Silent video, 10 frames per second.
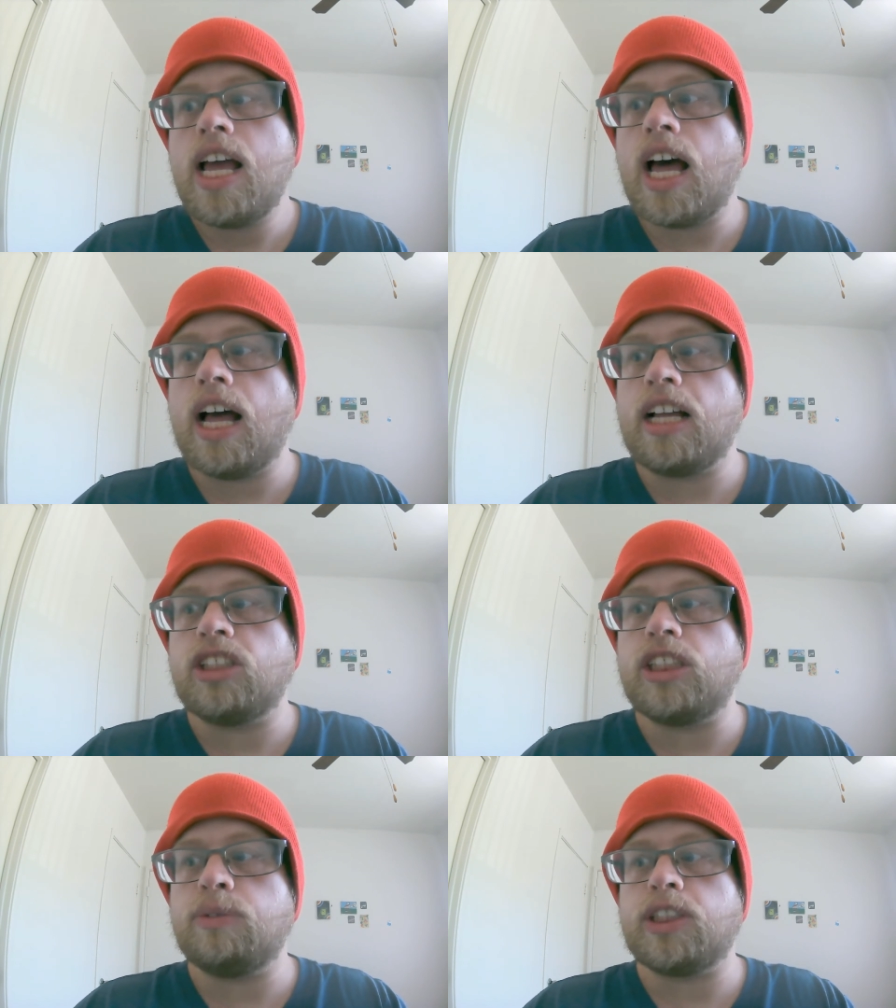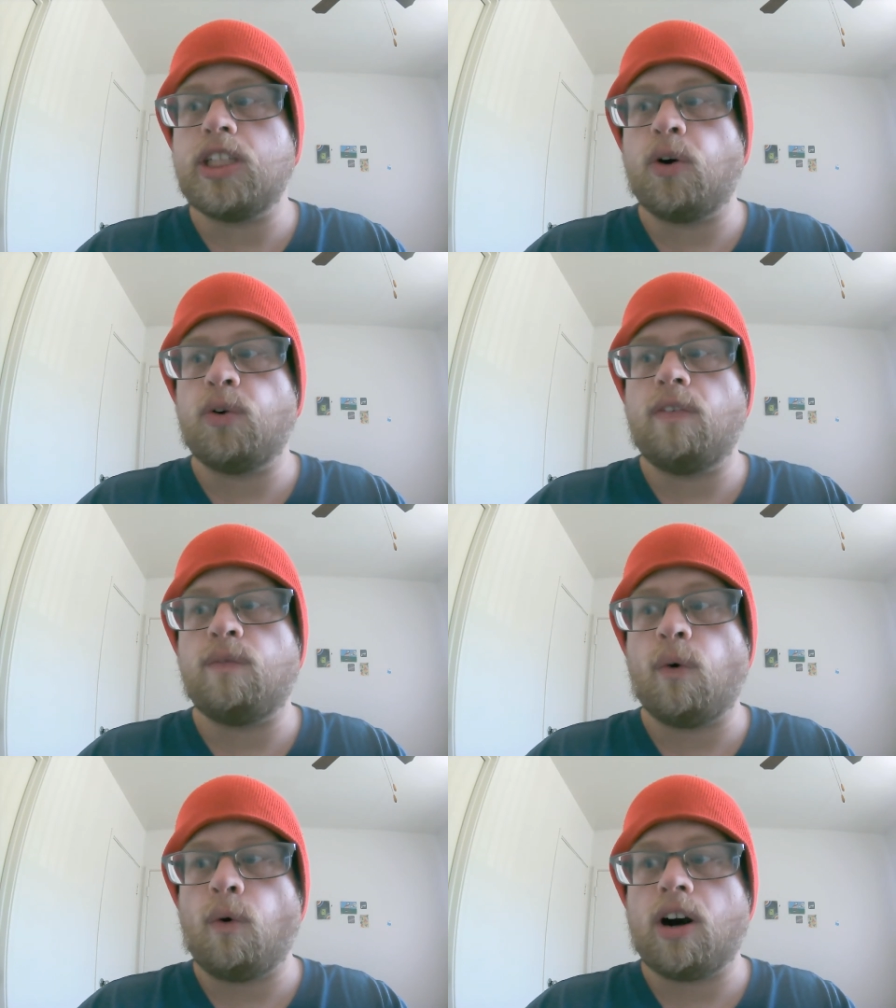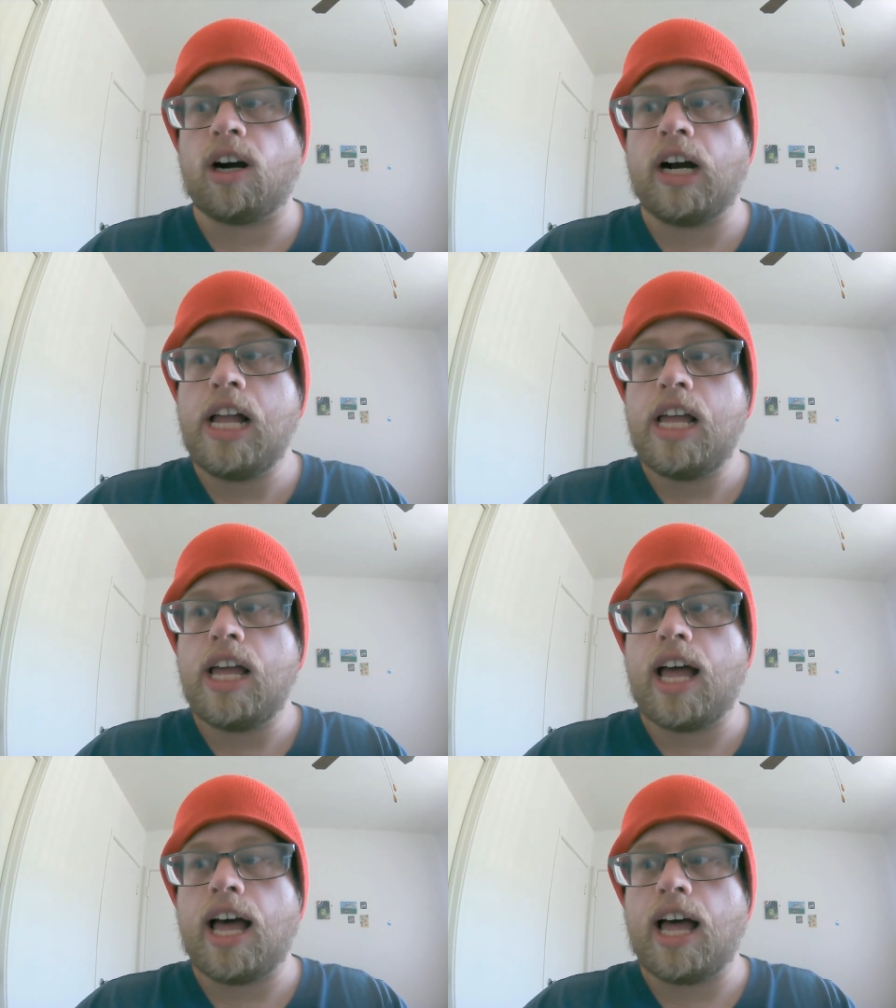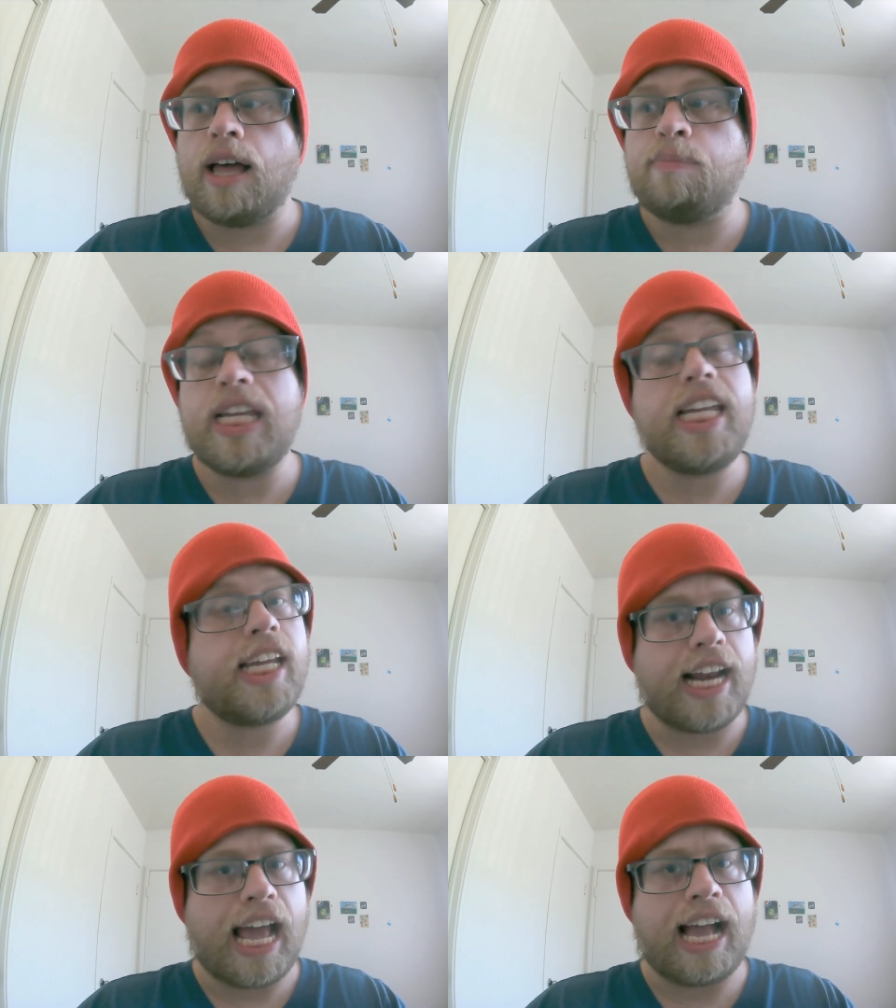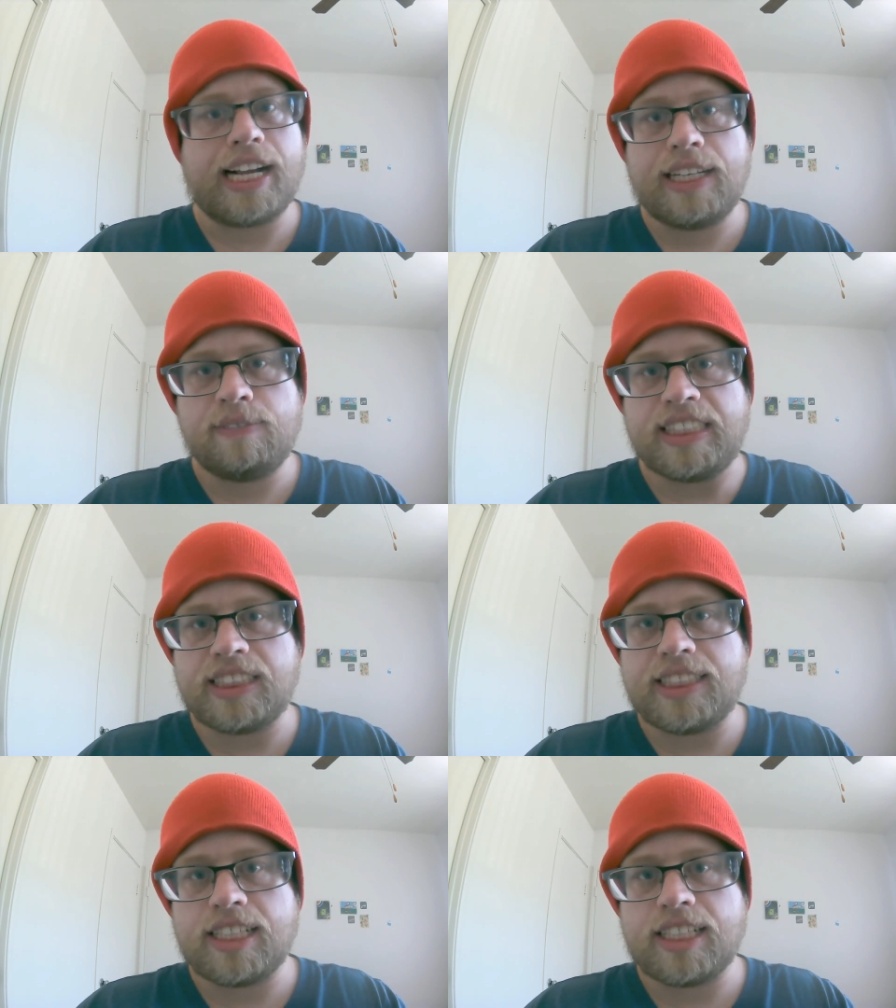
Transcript: Uh, she was known for uh, being an activist